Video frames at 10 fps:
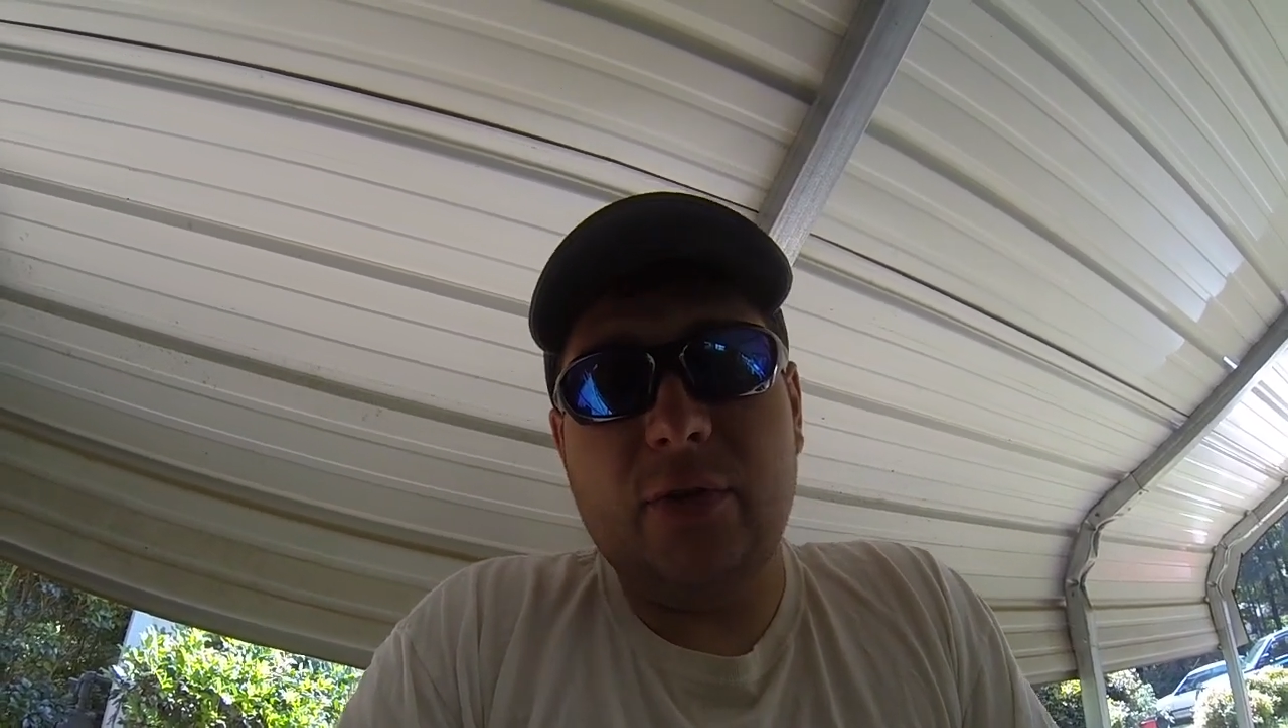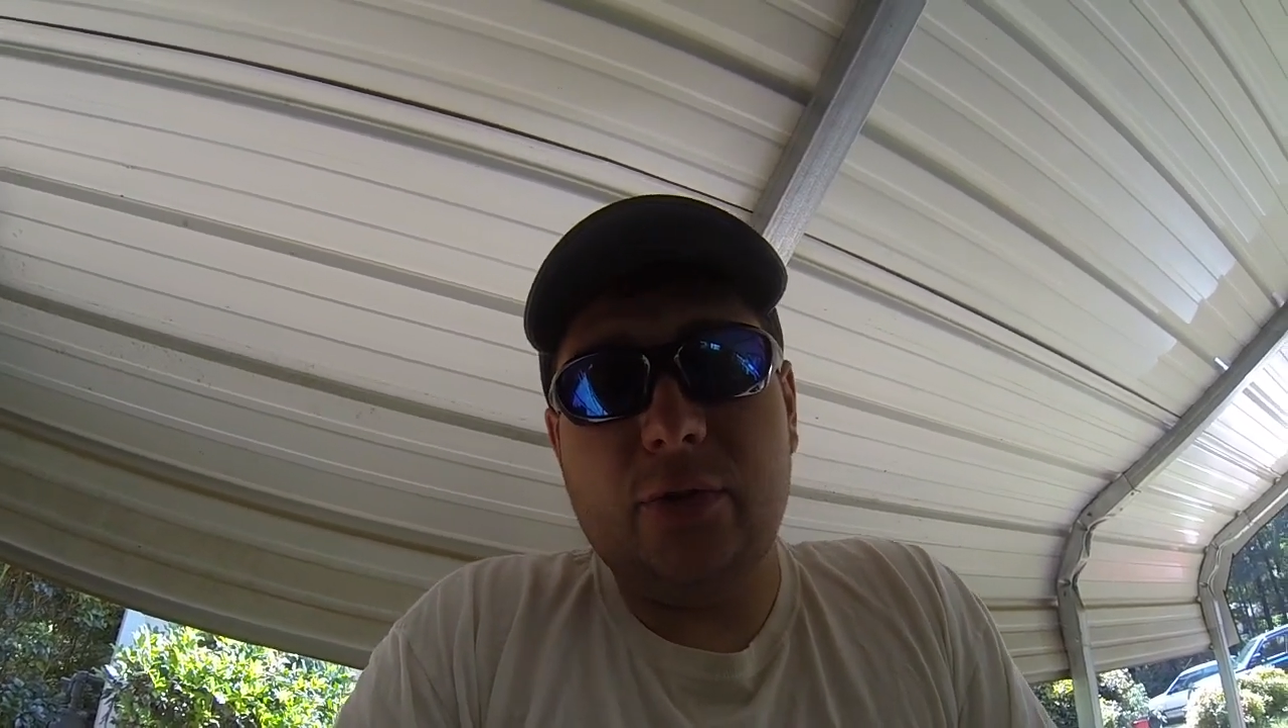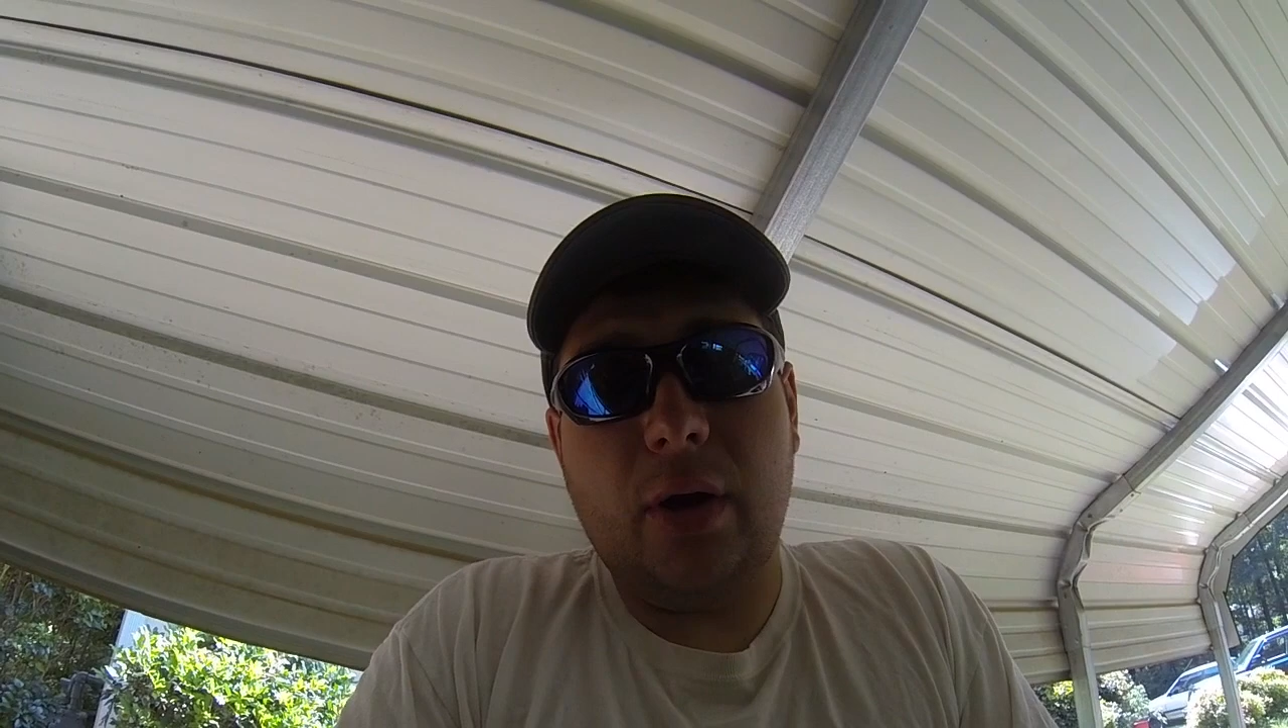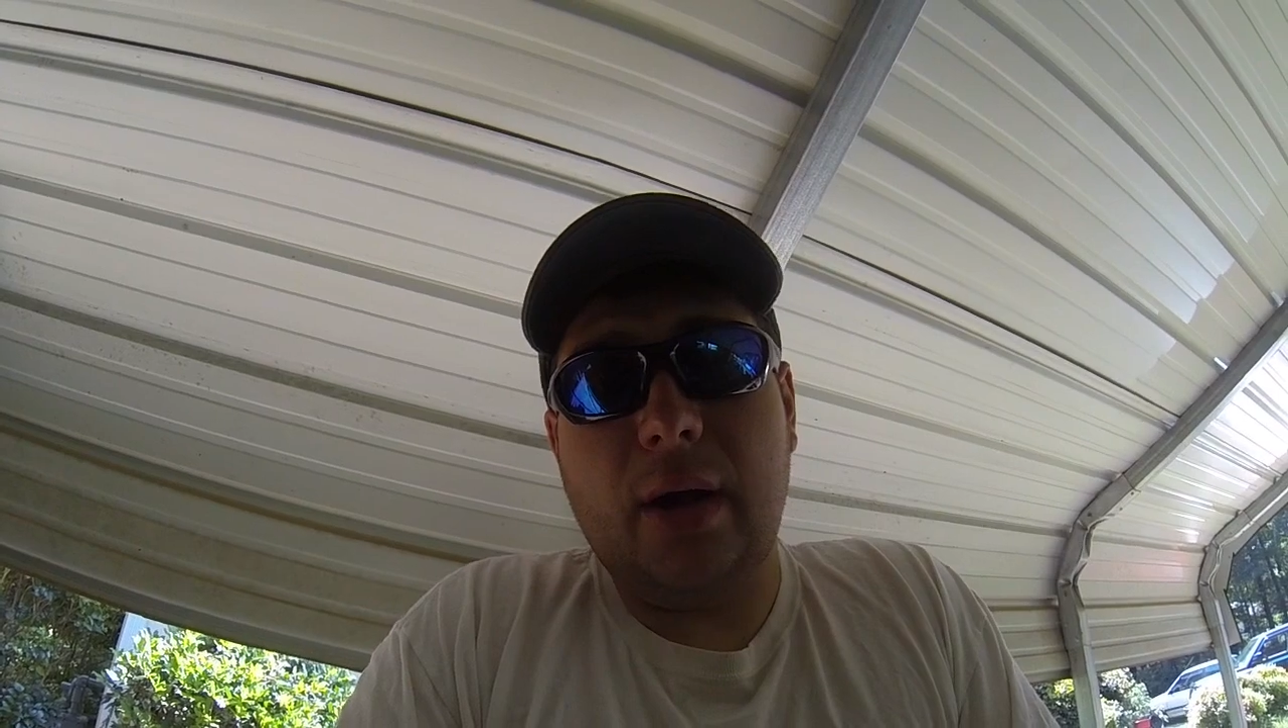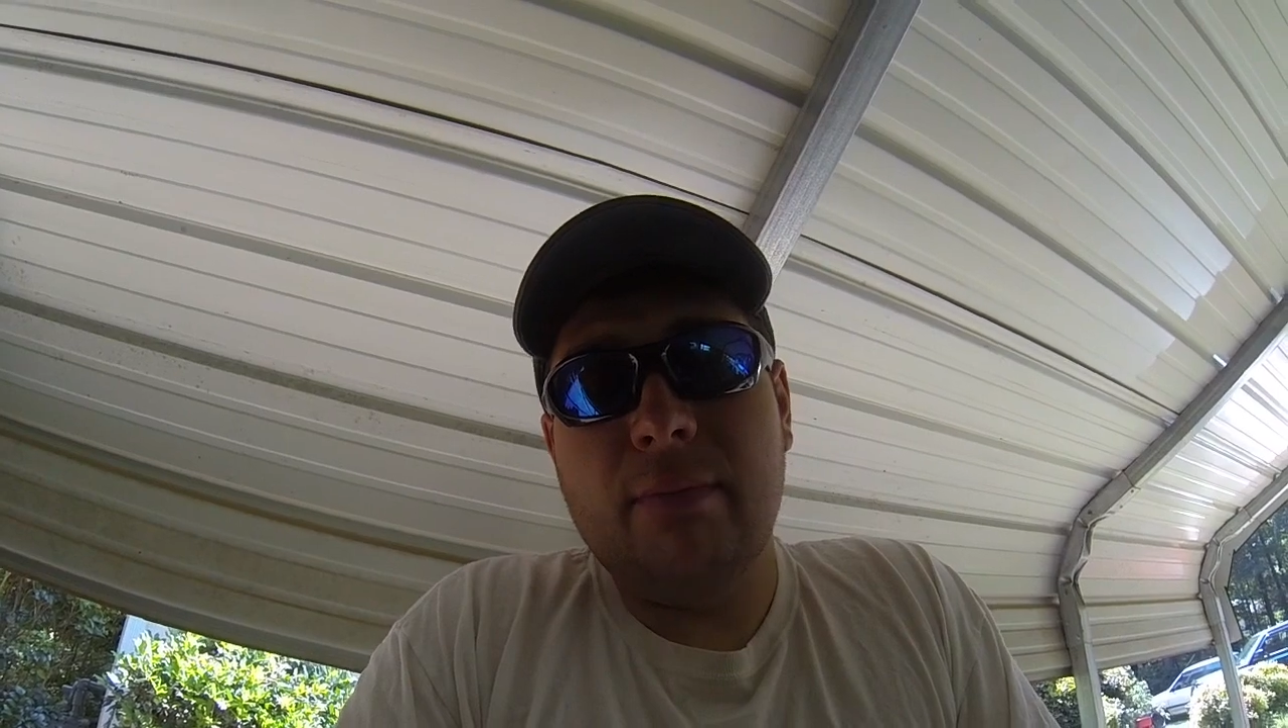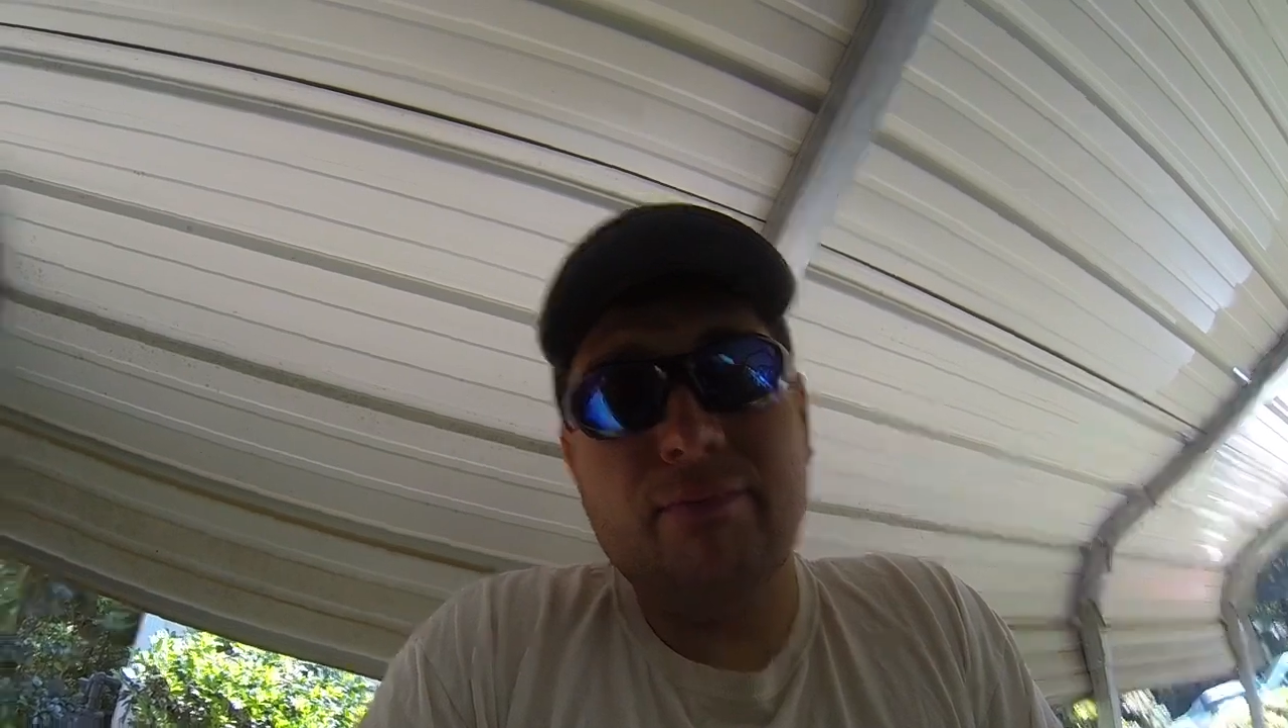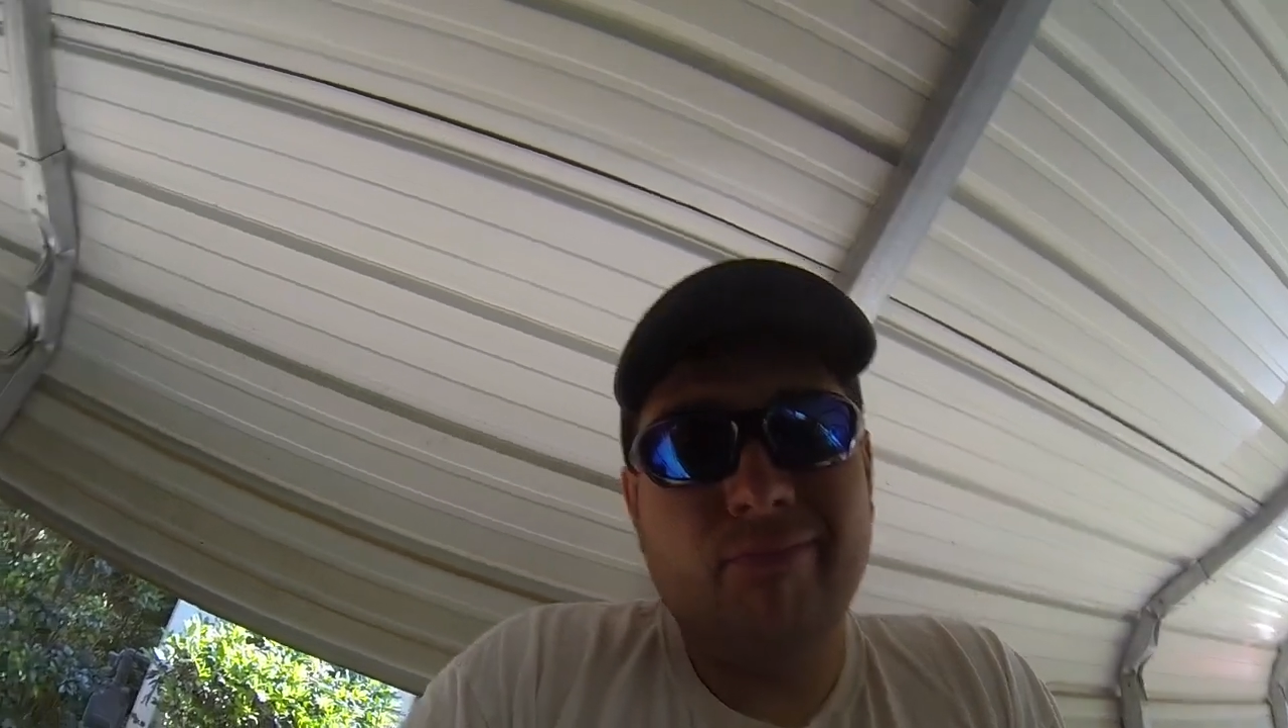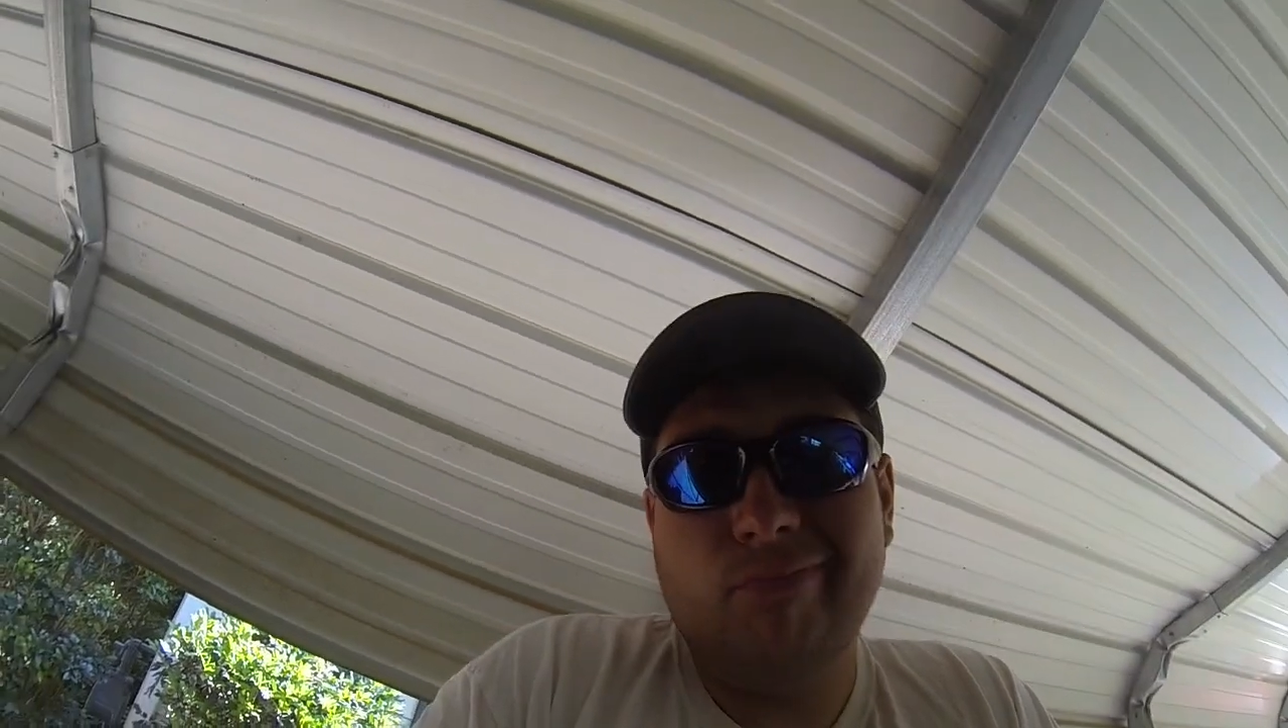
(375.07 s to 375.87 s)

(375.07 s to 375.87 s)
it a try.